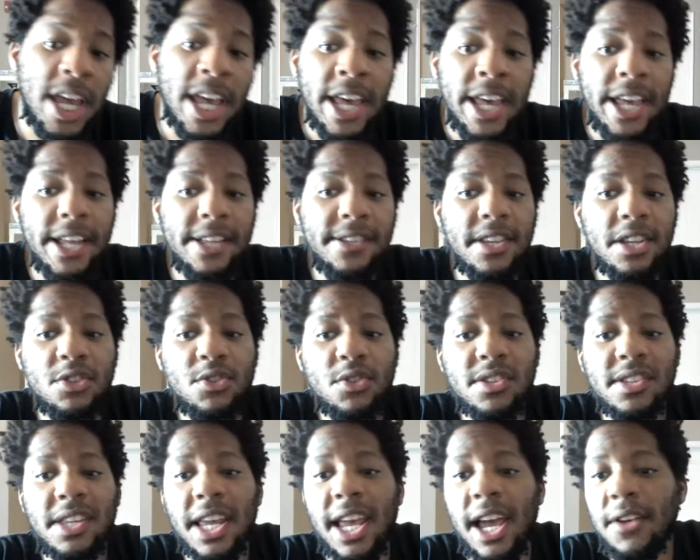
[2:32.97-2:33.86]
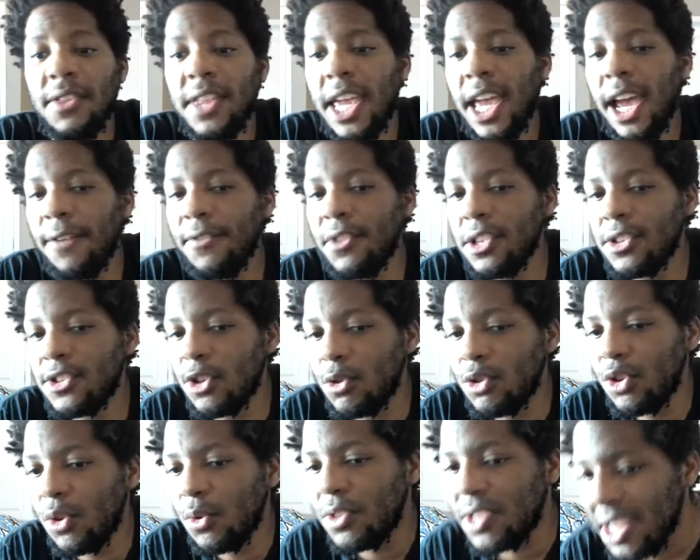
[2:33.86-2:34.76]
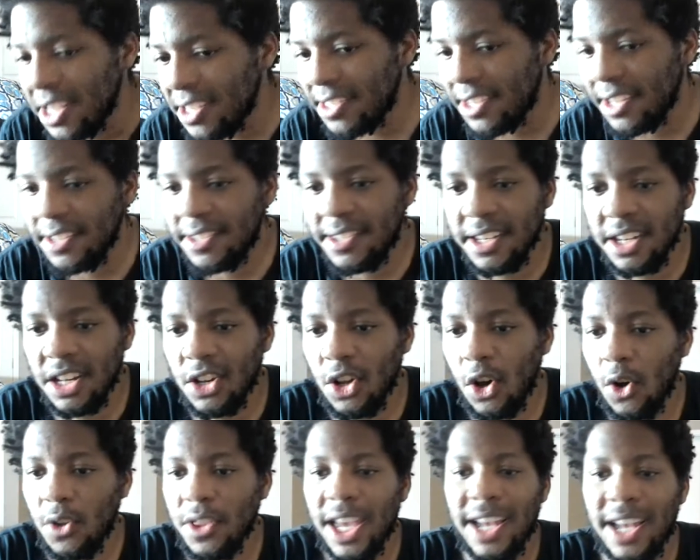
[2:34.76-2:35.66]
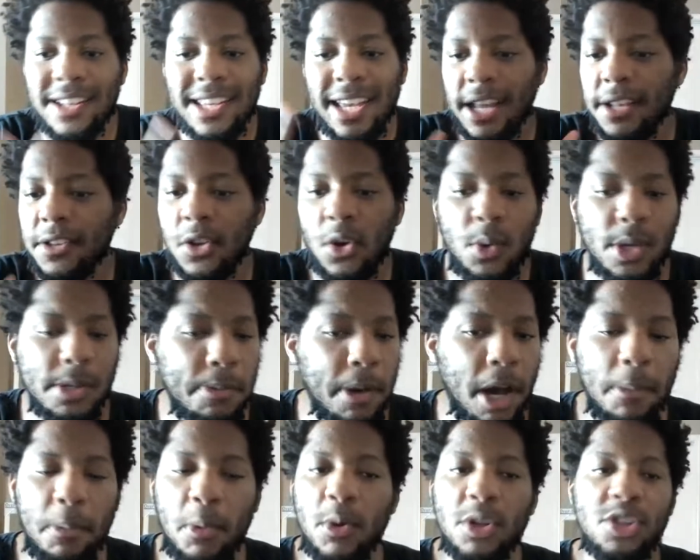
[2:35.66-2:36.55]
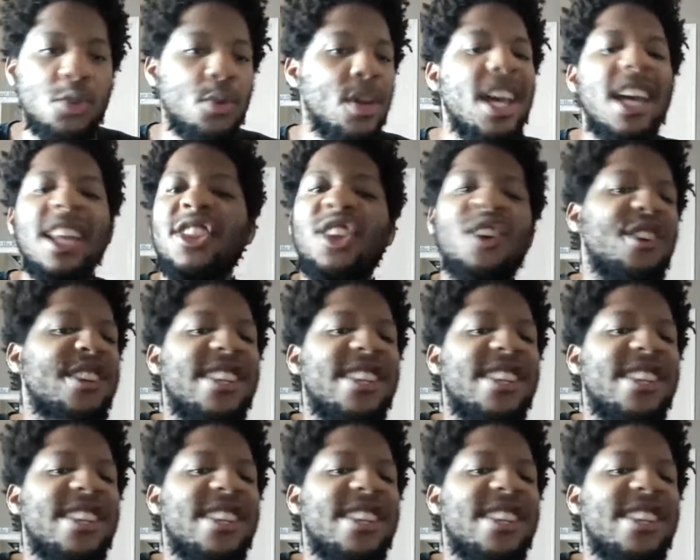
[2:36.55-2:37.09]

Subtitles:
it's interesting how they have the social distancing and all that. Tactical was popping with you. There's